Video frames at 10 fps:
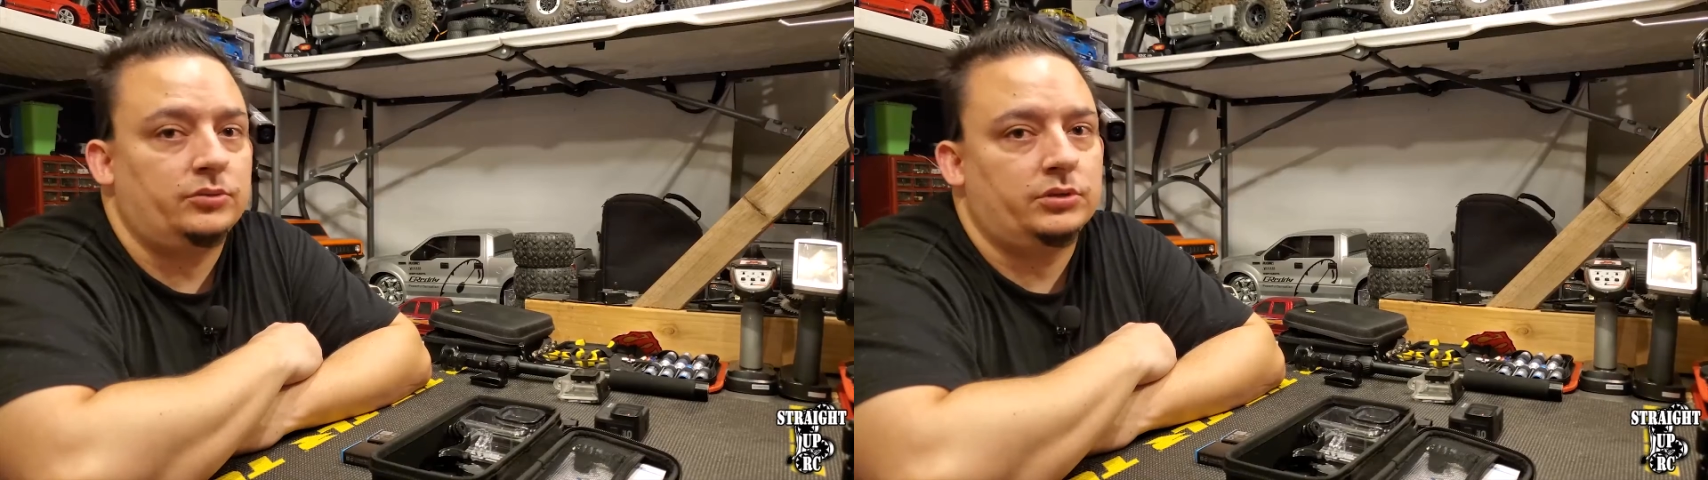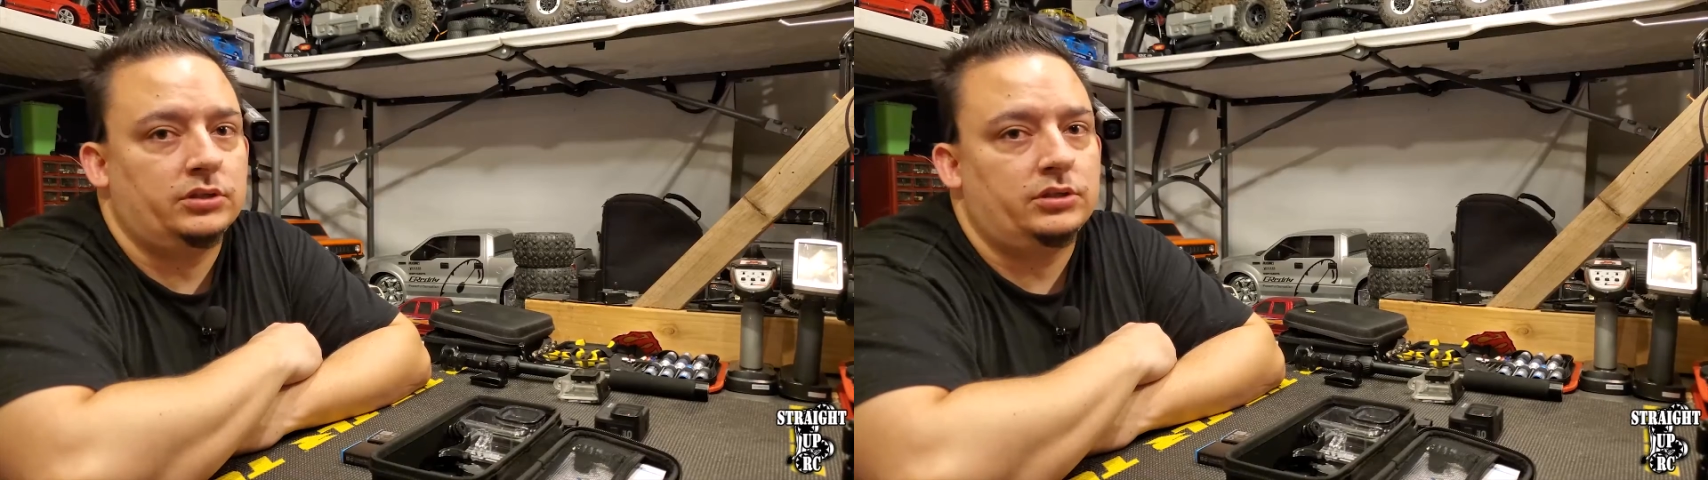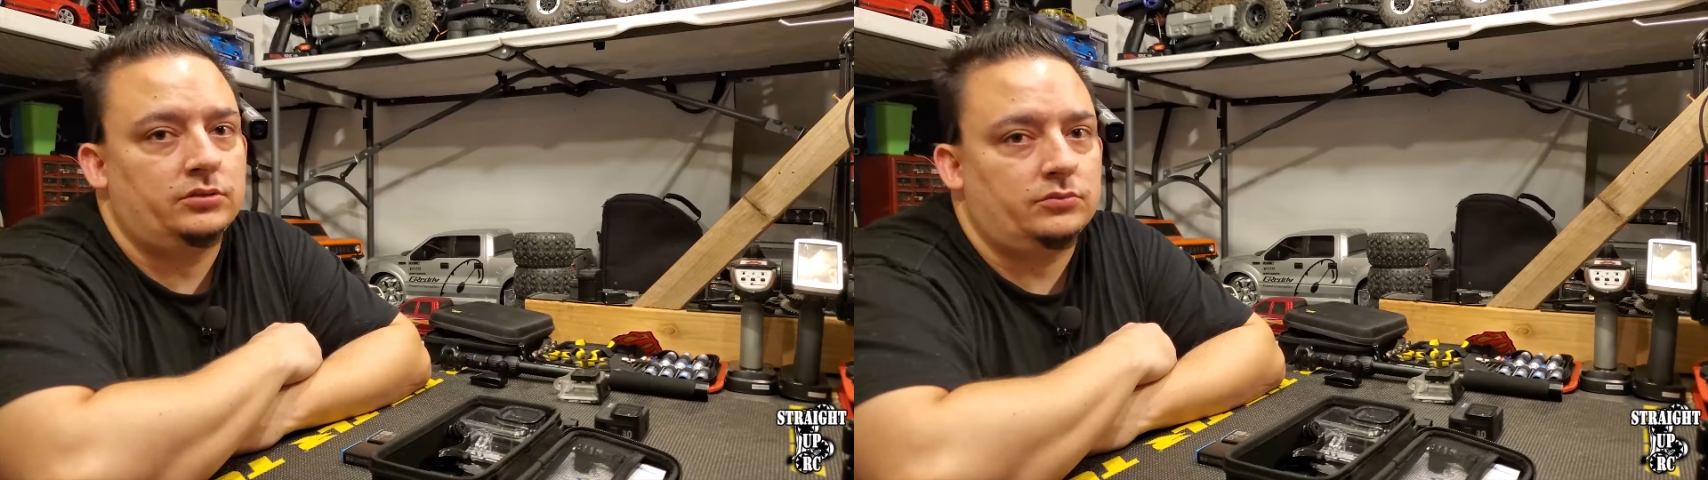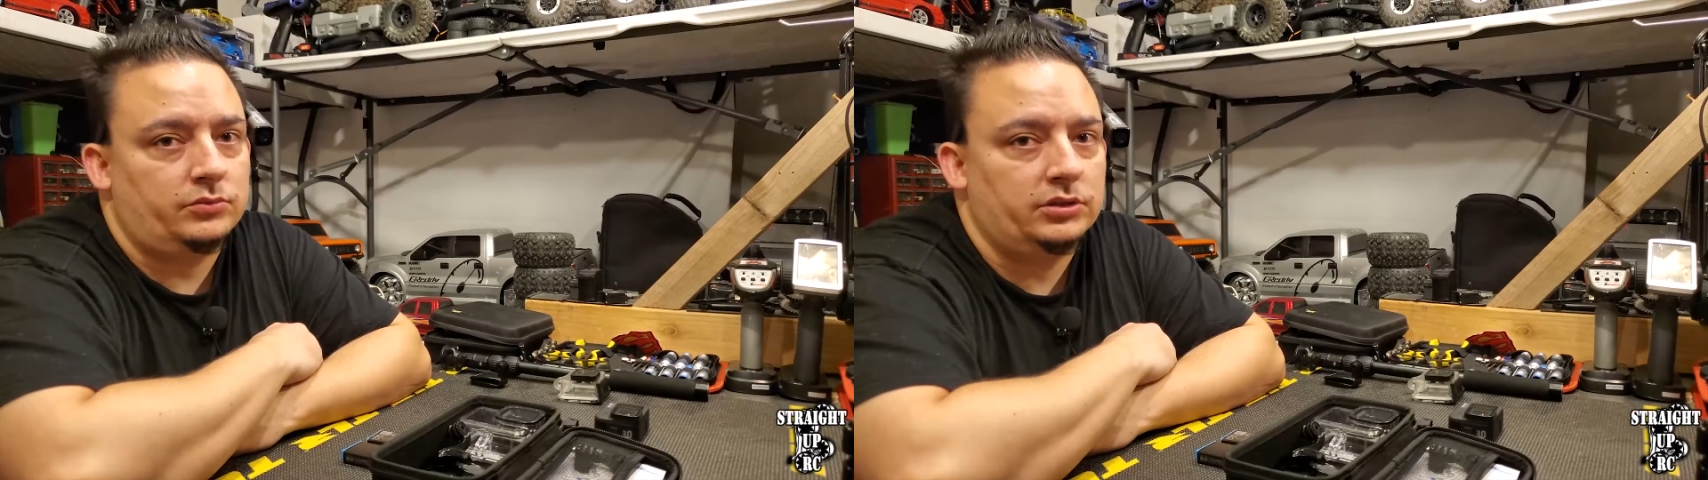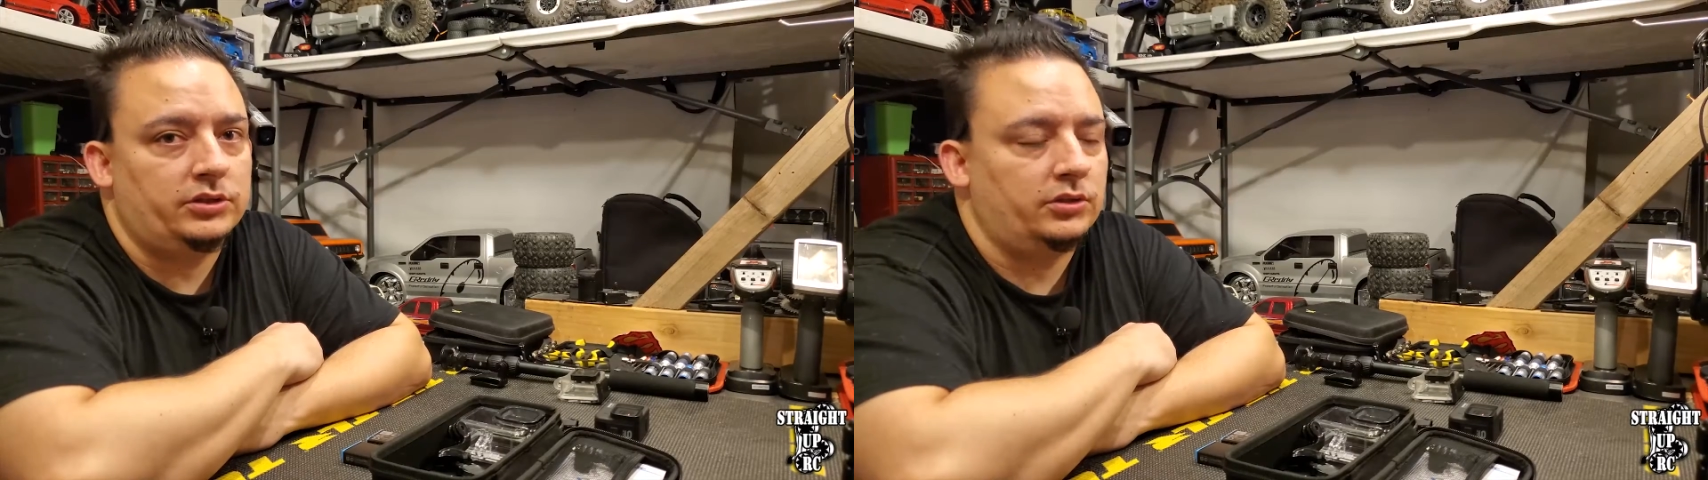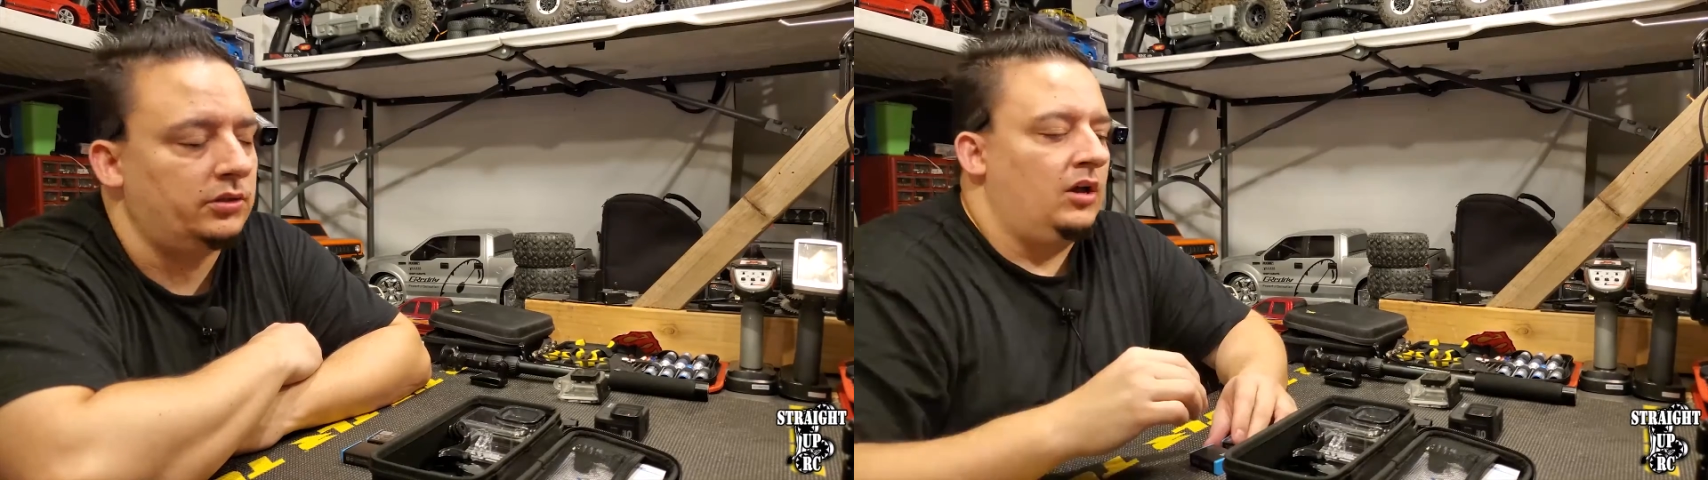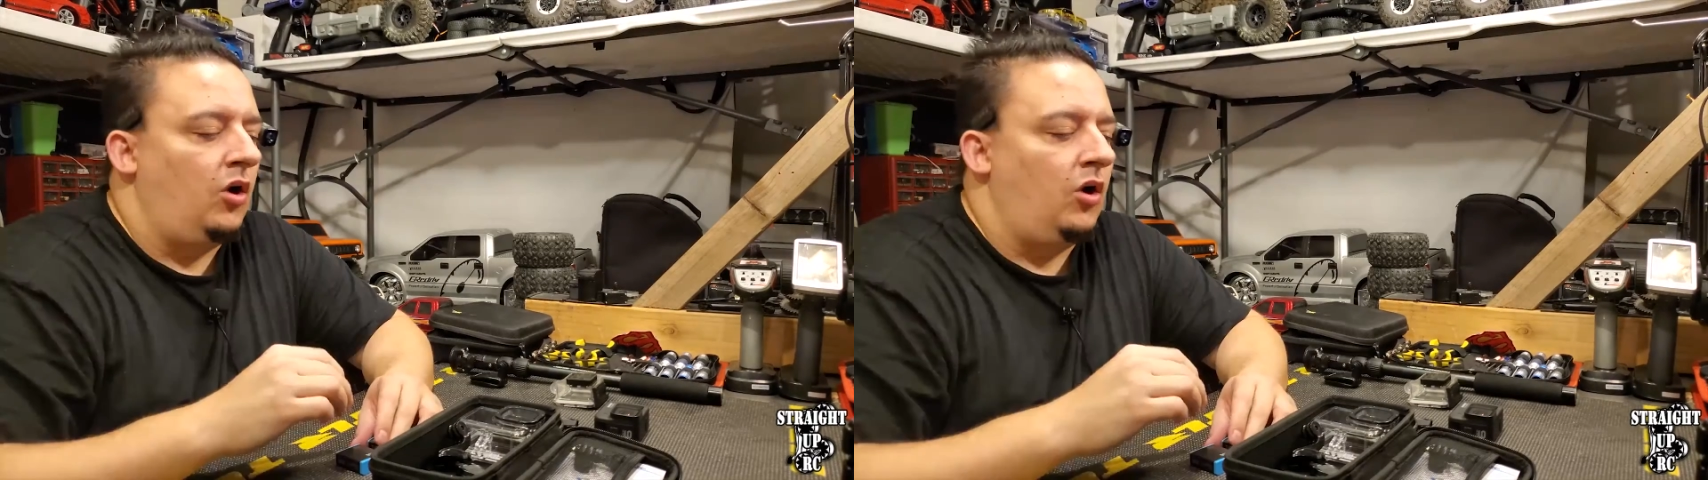really, really good.